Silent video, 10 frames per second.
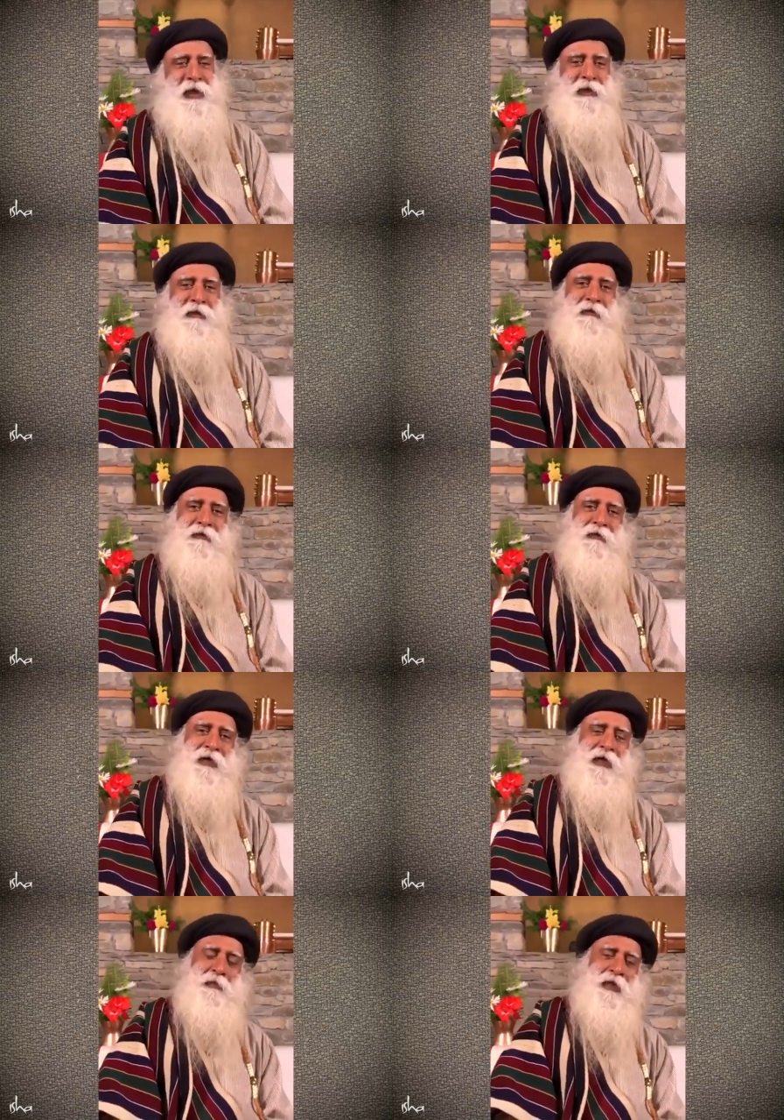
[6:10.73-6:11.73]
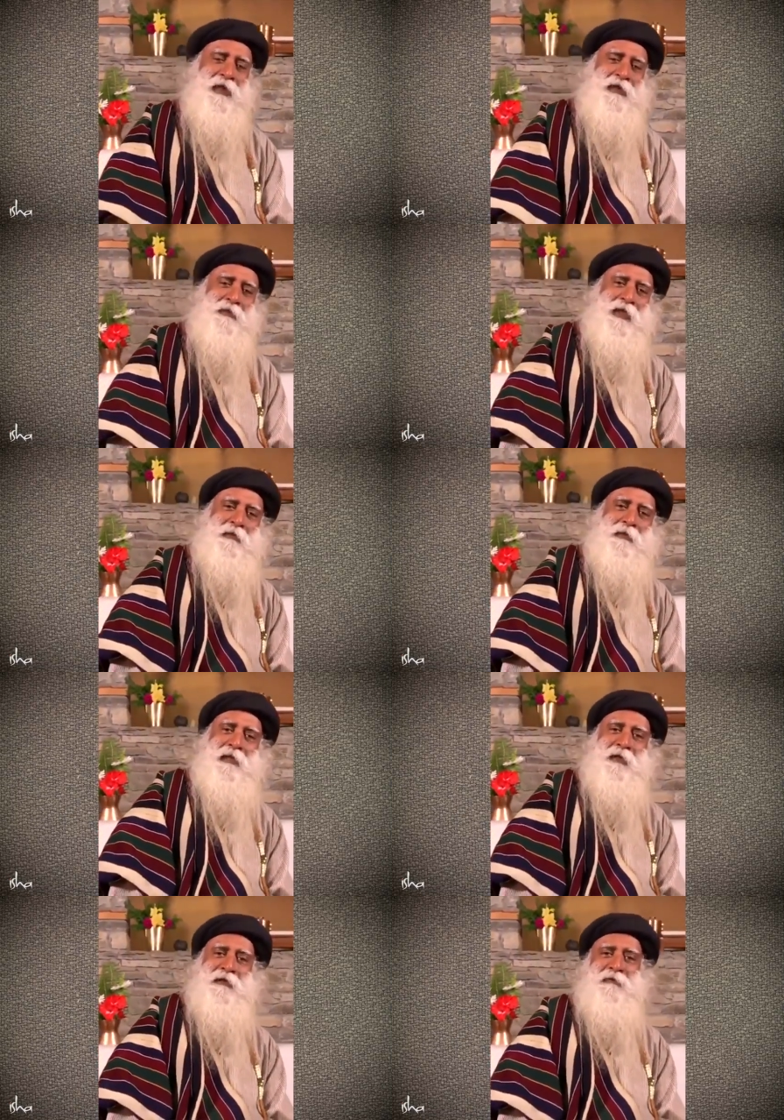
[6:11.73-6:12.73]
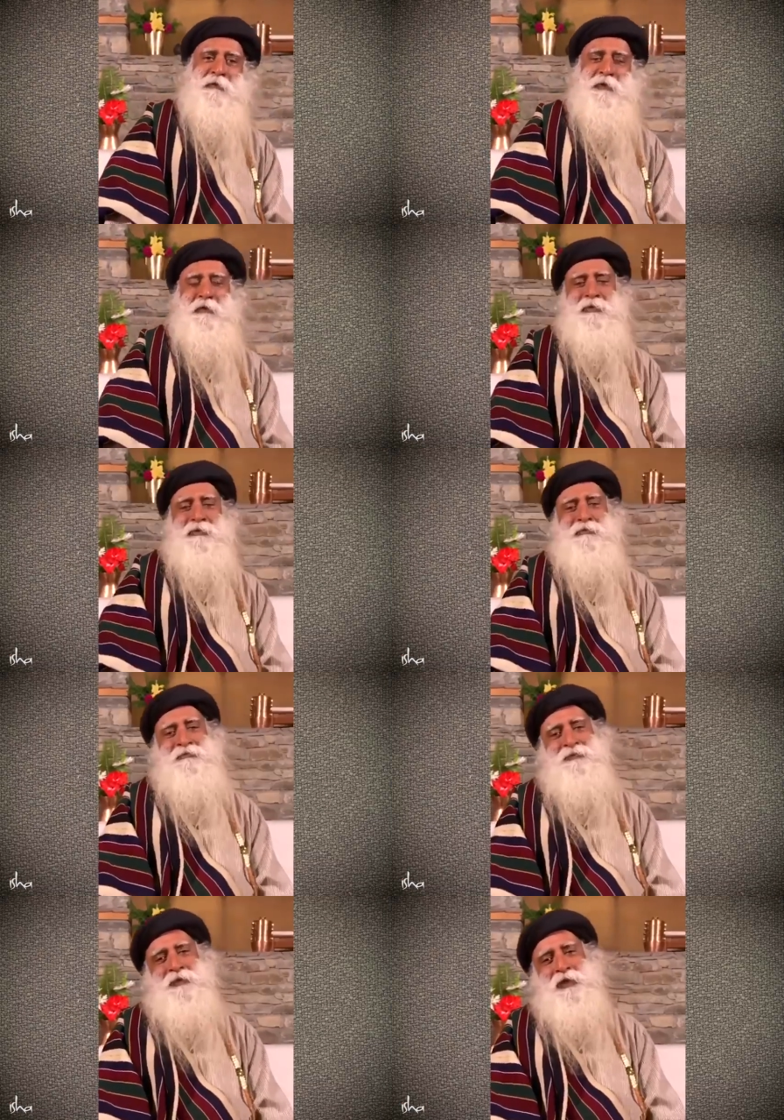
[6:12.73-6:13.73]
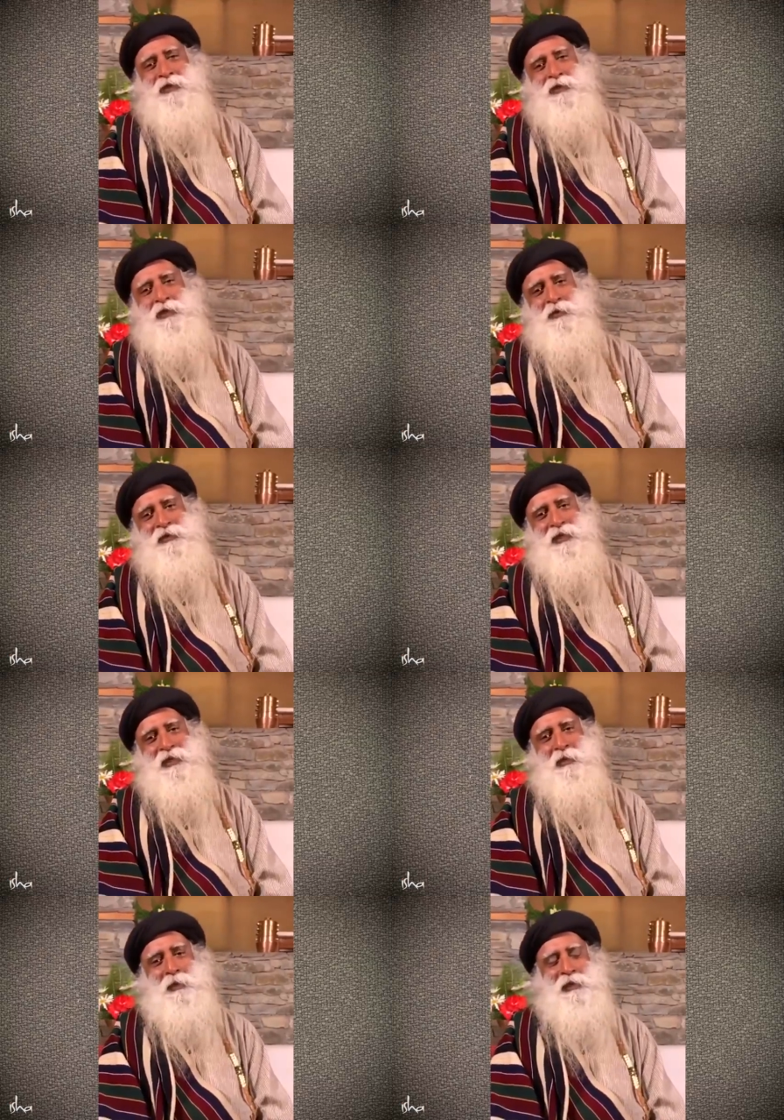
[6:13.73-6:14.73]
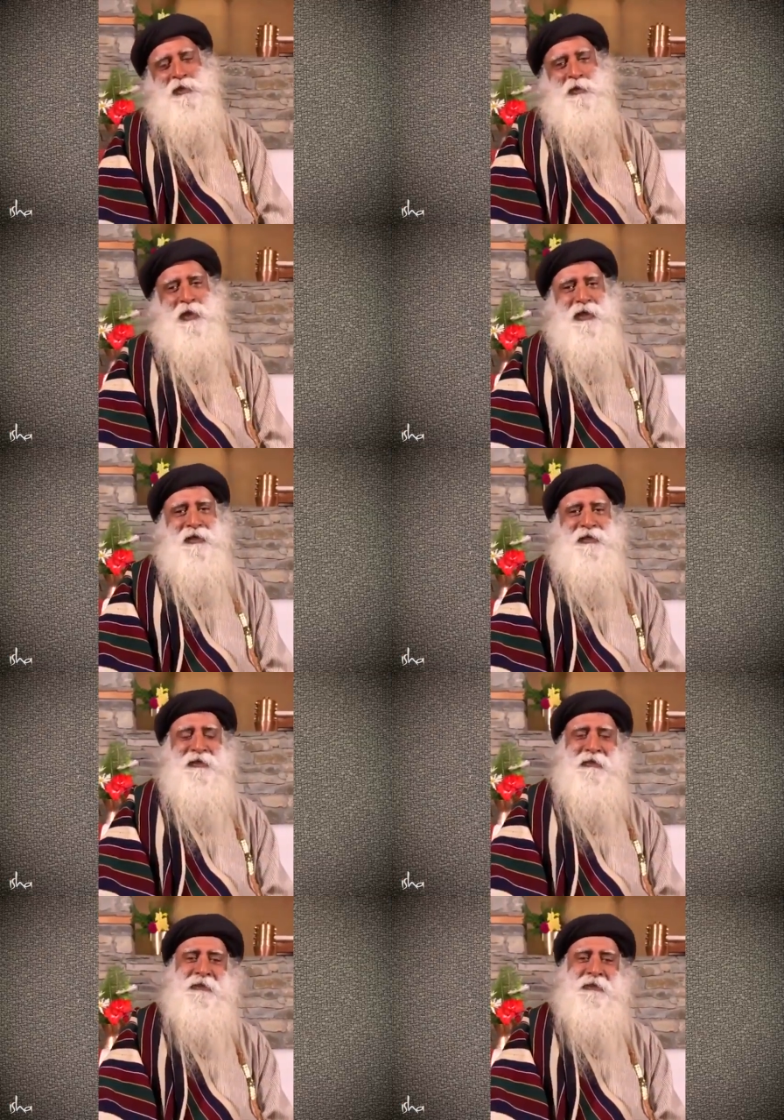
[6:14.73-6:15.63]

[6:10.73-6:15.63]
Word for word: Now grandparents became a little bit of a problem, so we send them elsewhere.